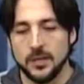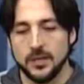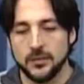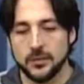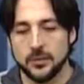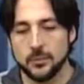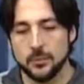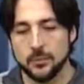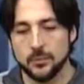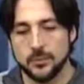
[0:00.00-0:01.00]

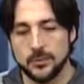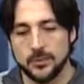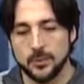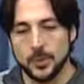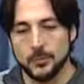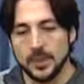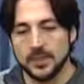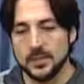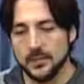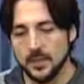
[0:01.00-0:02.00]
So
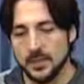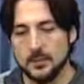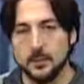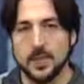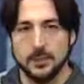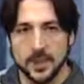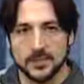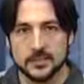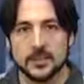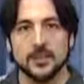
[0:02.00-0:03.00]
repeatedly,
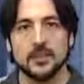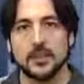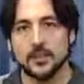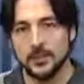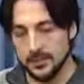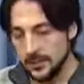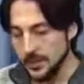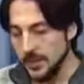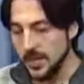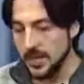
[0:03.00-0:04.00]
Blavatsky and
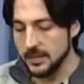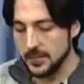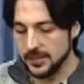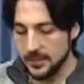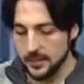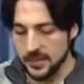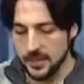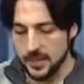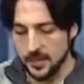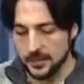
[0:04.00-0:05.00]
the Mahatmas
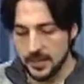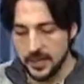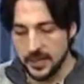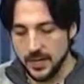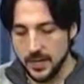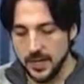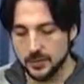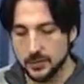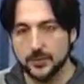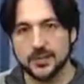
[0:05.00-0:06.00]
themselves
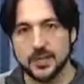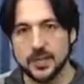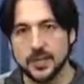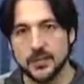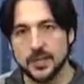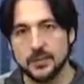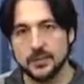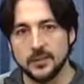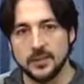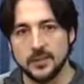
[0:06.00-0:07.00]
had to say that
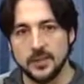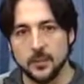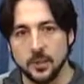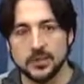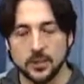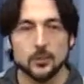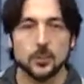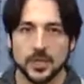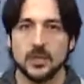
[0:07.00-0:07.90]
they were not really